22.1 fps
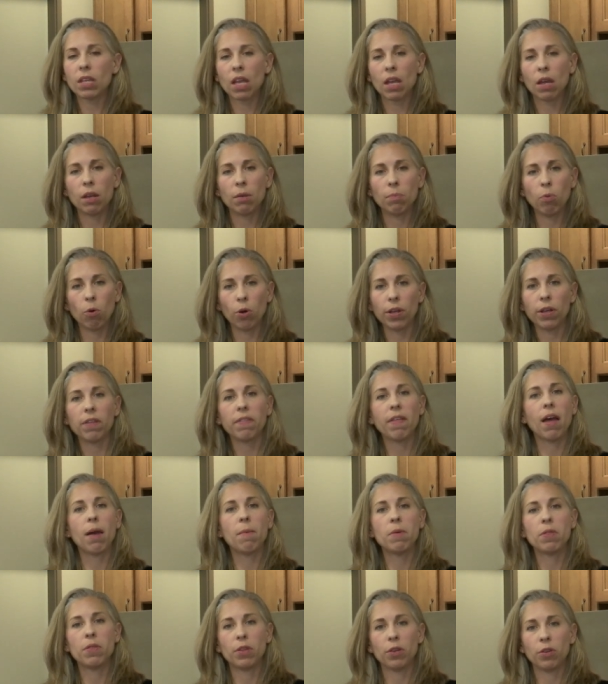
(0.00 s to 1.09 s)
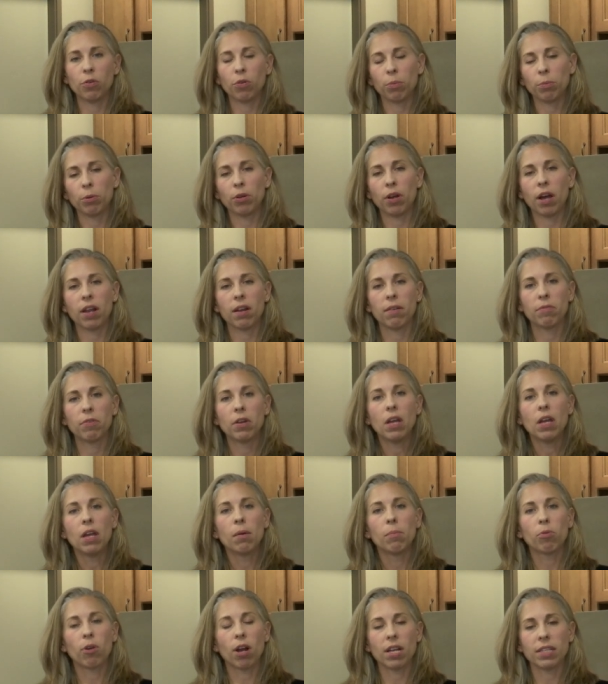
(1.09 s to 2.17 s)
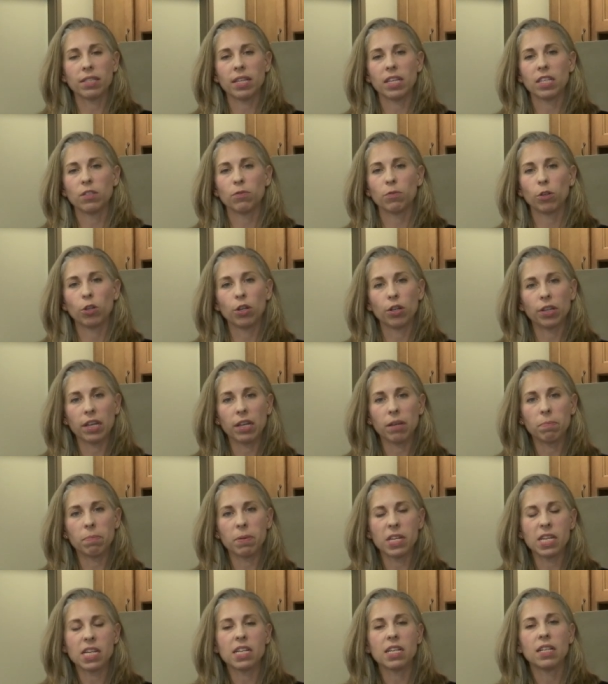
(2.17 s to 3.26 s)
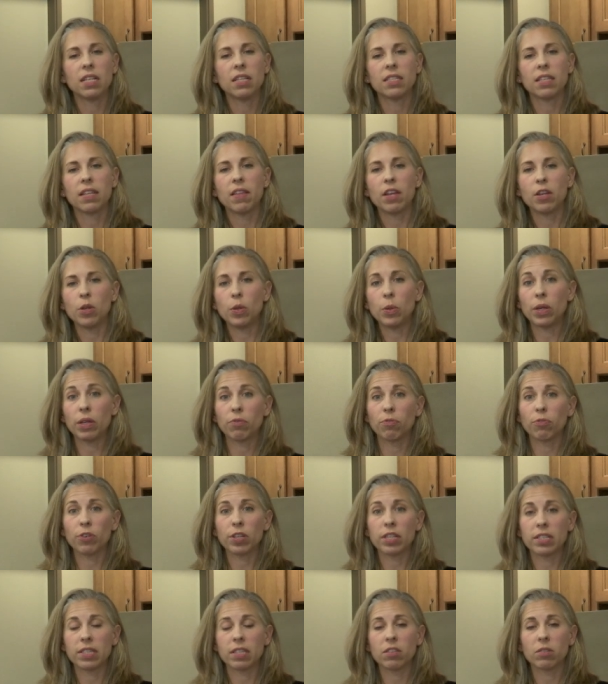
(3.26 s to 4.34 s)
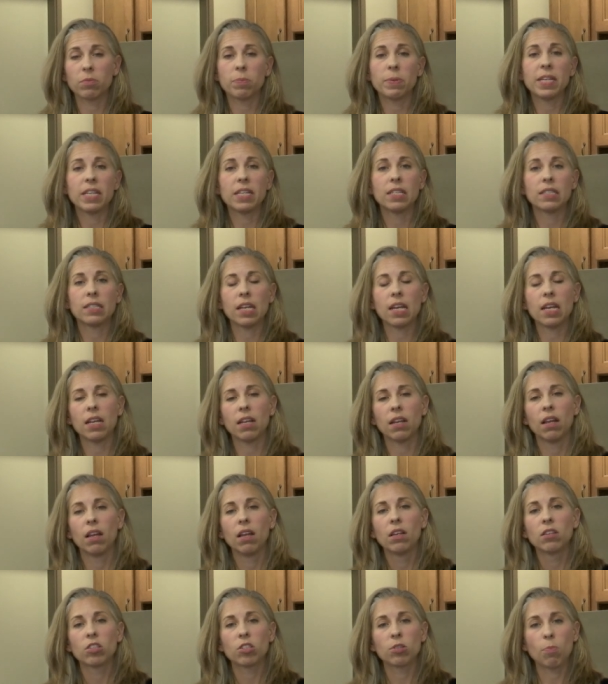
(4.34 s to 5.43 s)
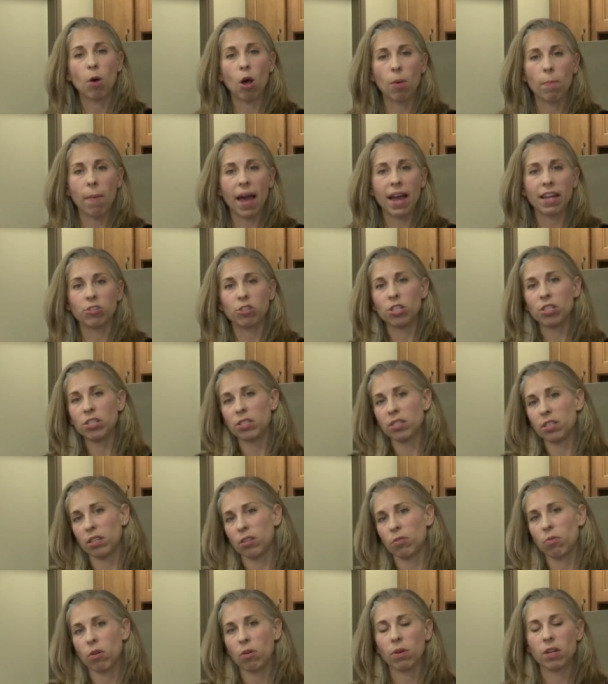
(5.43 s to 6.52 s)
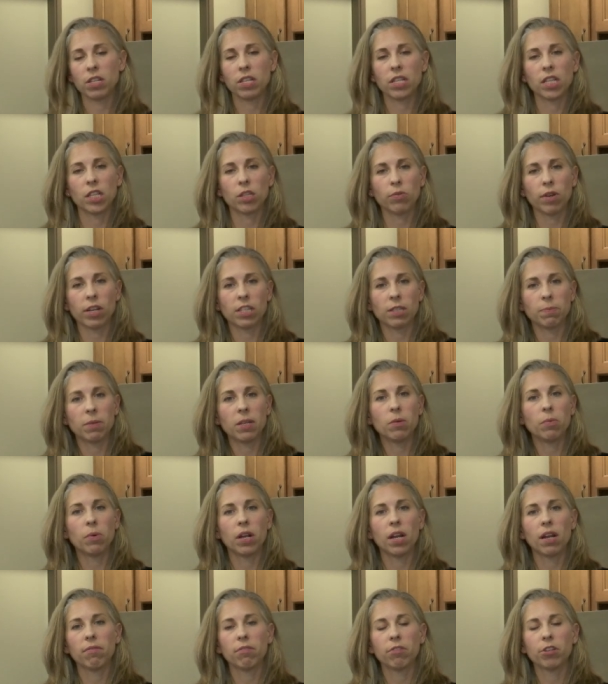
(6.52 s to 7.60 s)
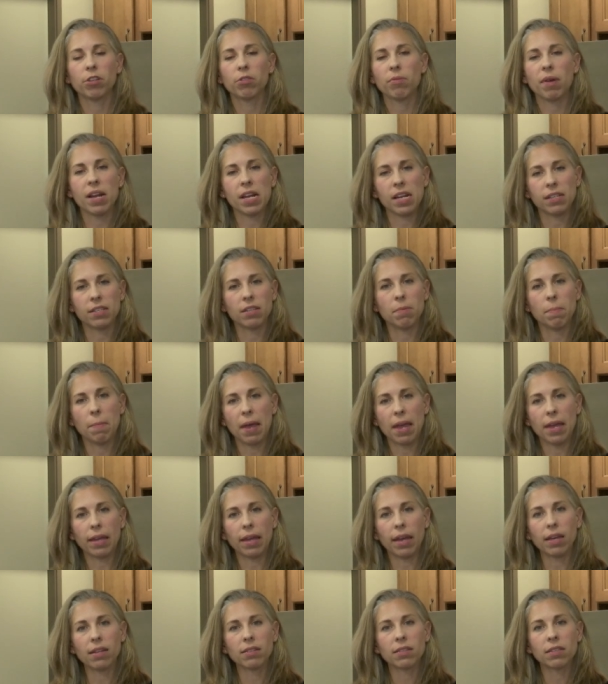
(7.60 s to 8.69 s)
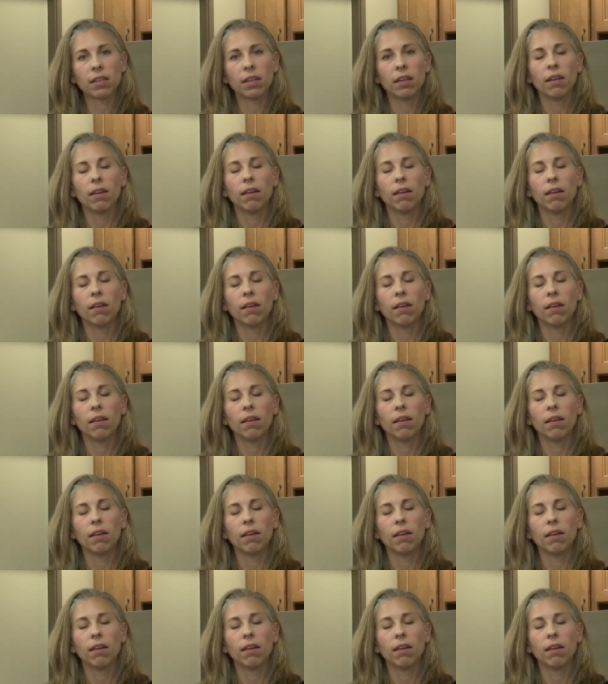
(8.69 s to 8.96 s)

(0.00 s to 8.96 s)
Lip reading: and boil them in the normal kind of process for cooking beans, and then you can freeze those beans in small batches to throw into this recipe whenever you're ready to make it.